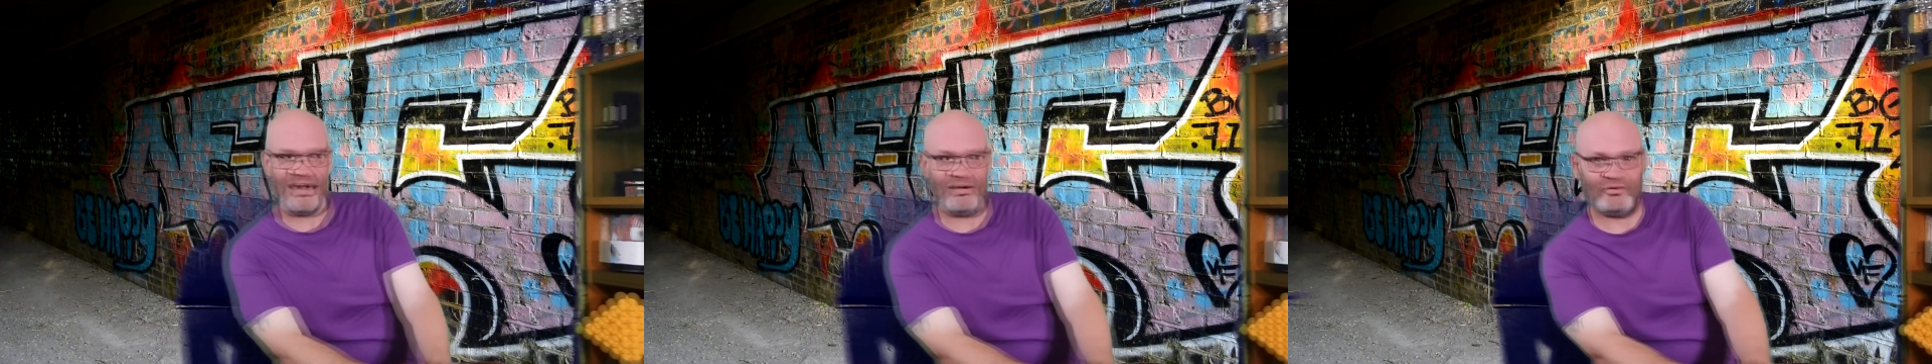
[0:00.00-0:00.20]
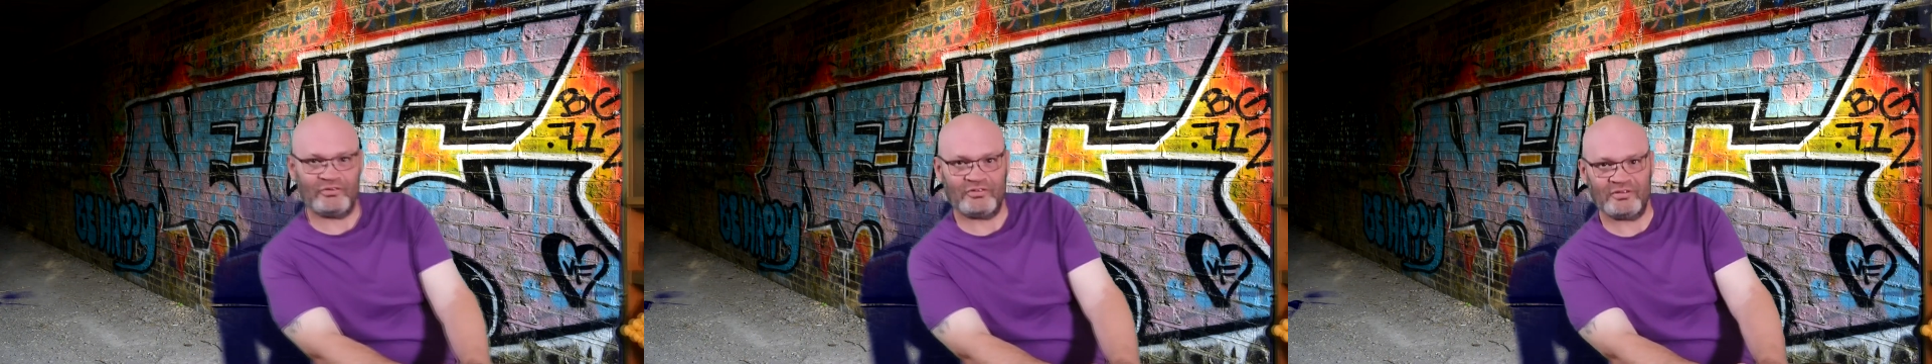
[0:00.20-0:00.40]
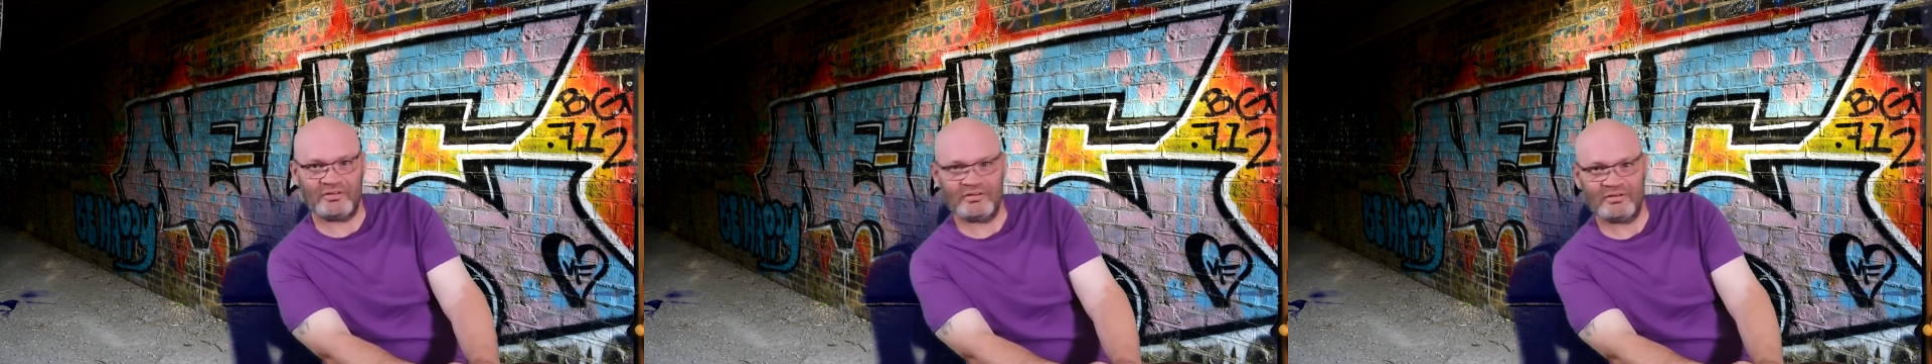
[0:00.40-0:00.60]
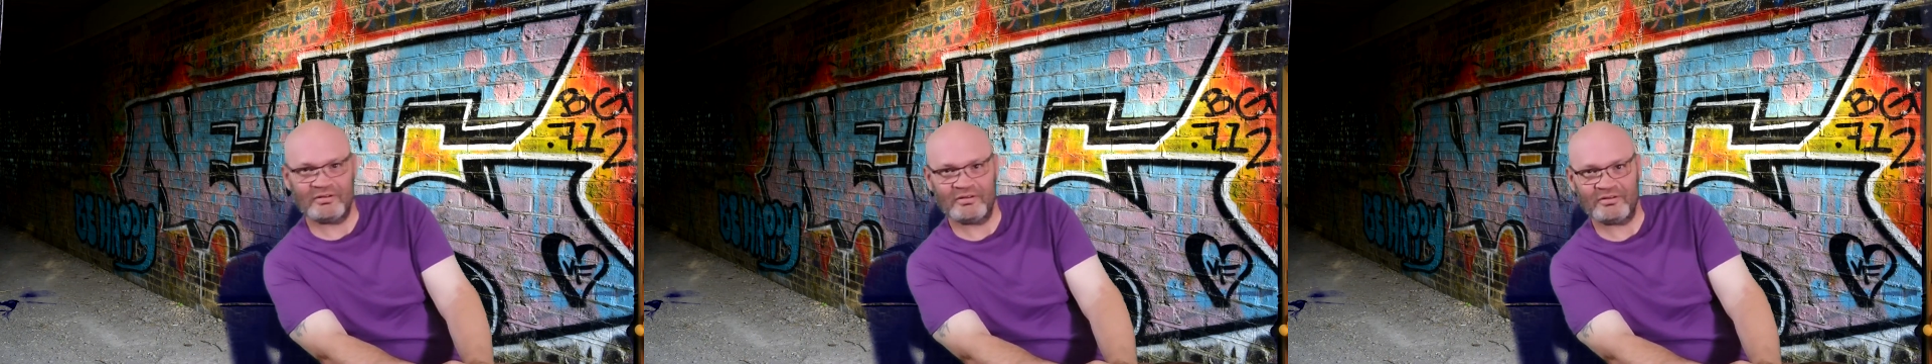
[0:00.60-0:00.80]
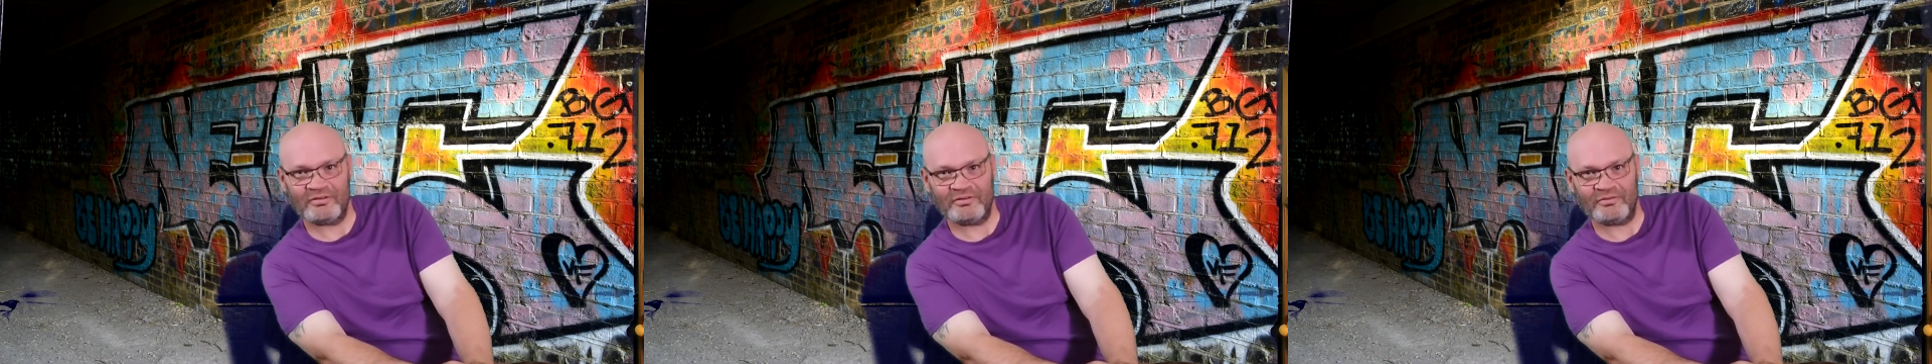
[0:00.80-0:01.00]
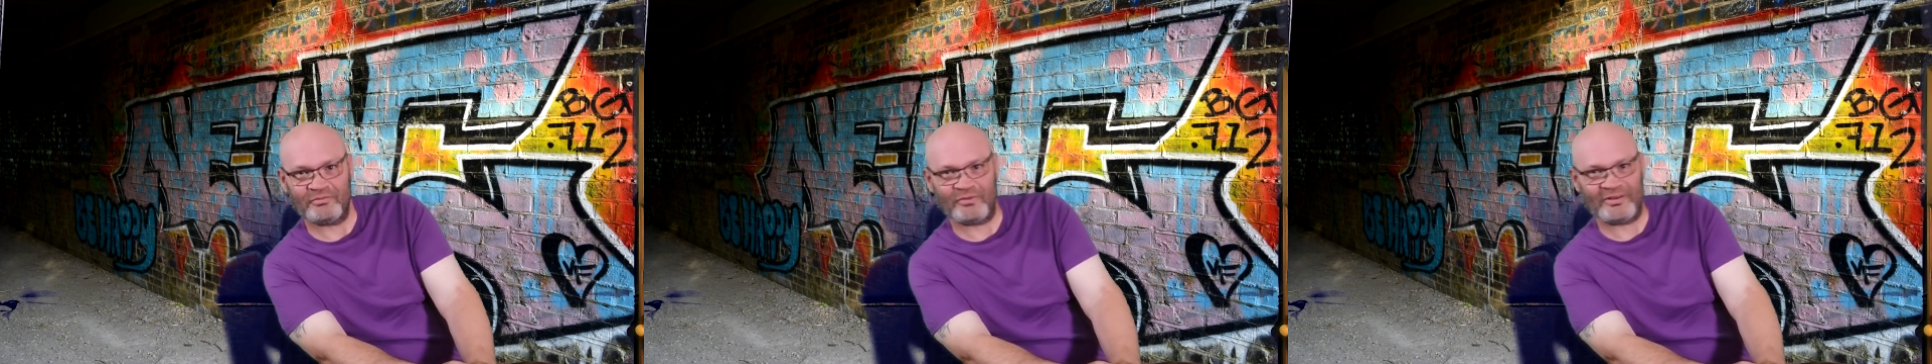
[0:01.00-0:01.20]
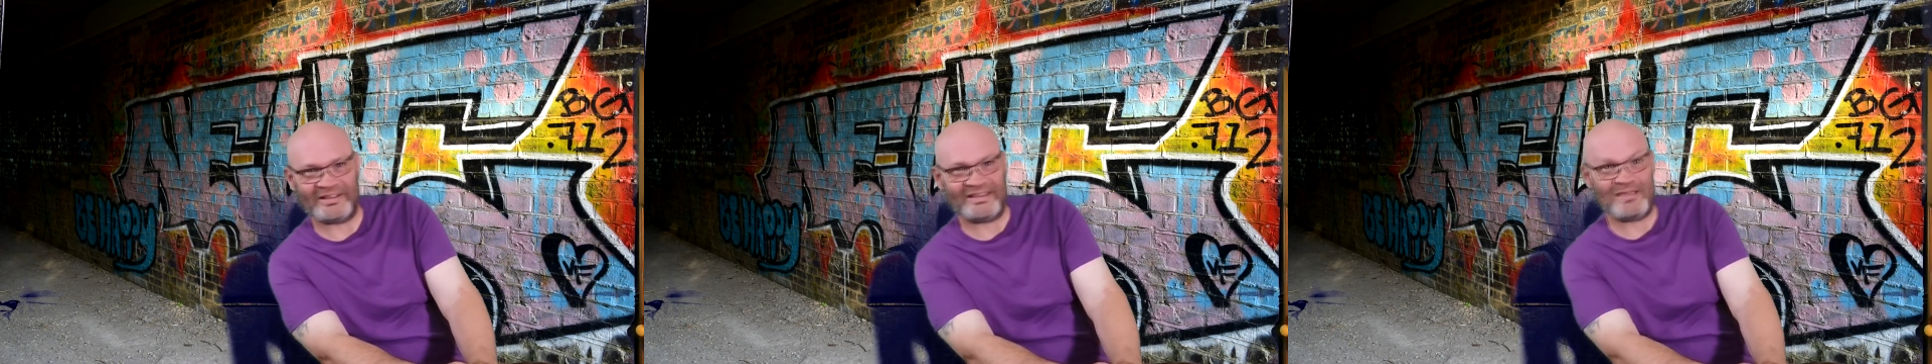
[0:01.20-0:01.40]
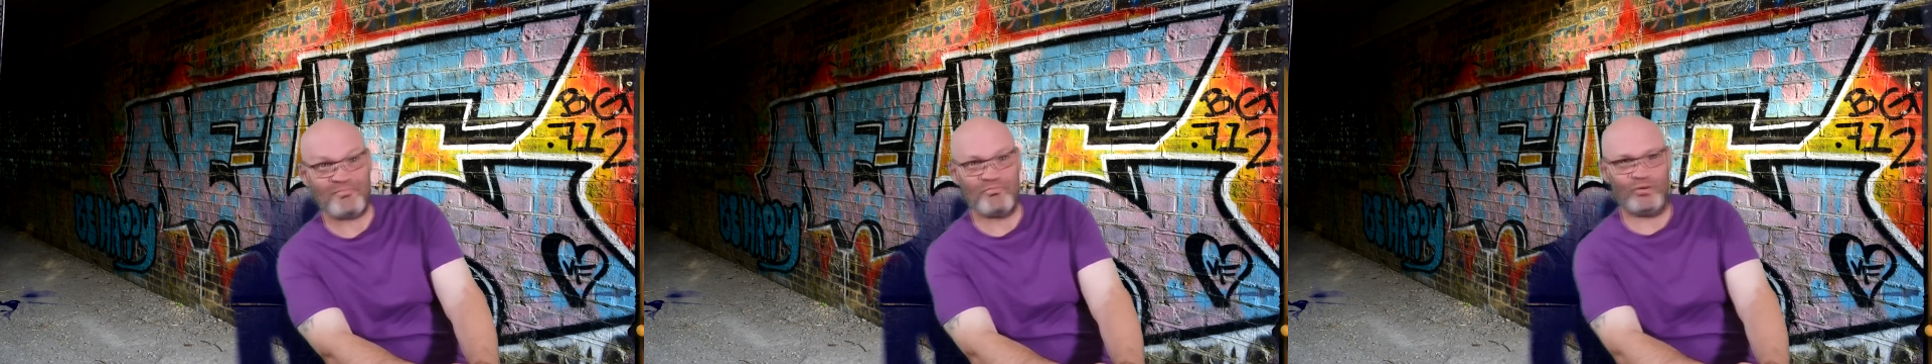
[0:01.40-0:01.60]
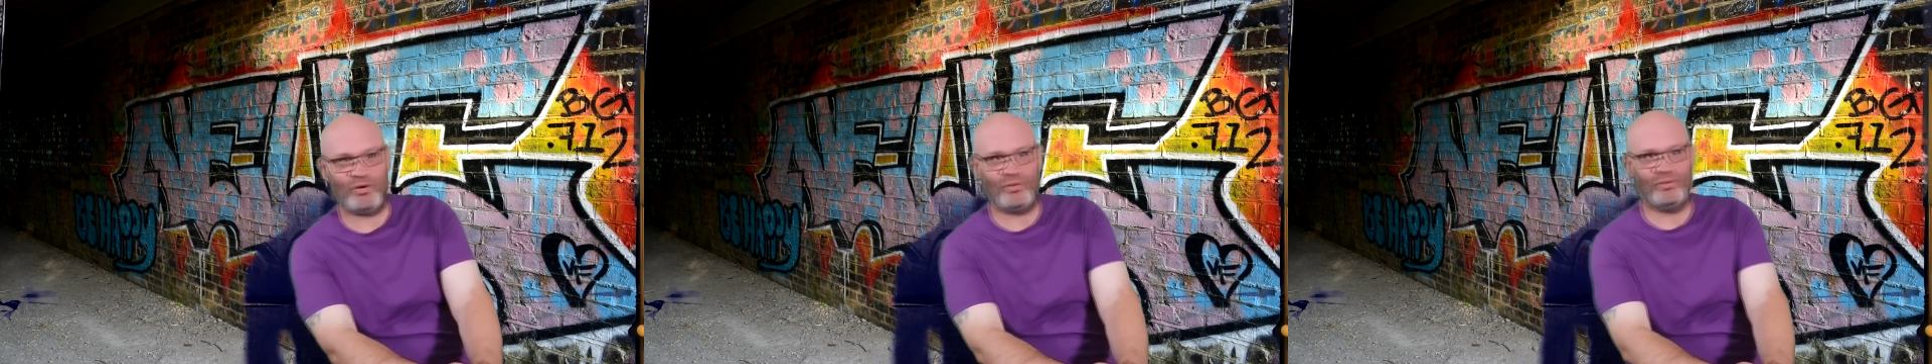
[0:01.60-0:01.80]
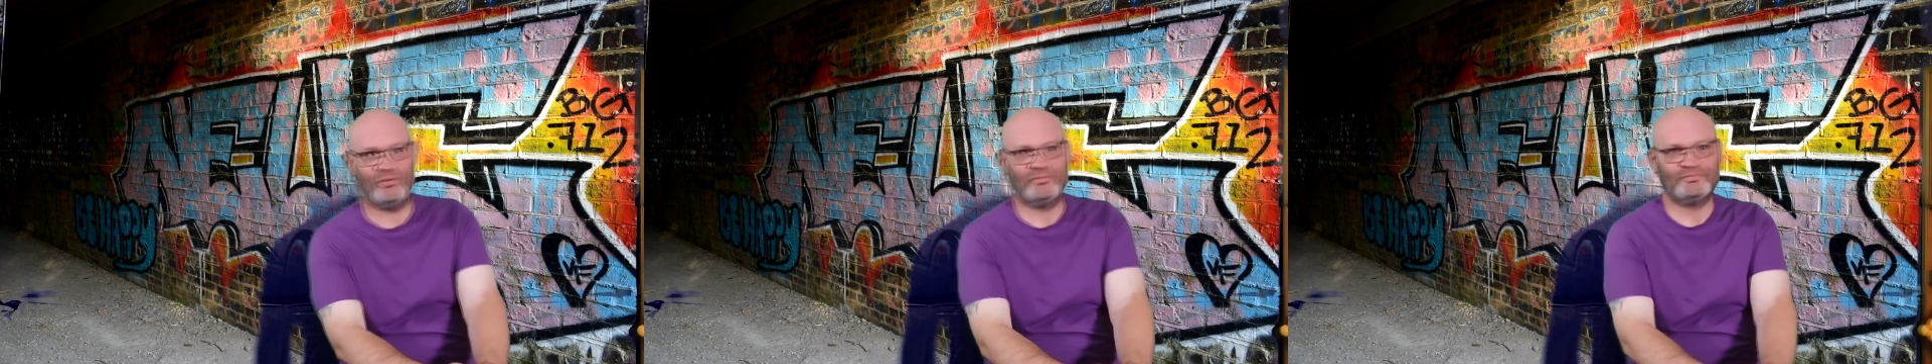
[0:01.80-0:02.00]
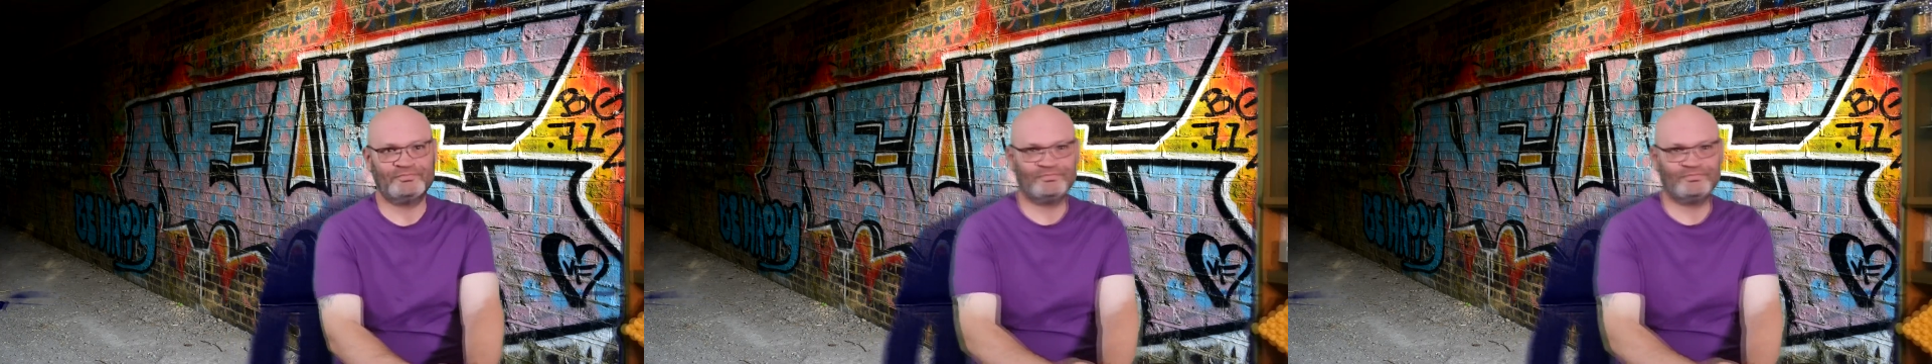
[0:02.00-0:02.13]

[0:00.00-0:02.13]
out my gimbal.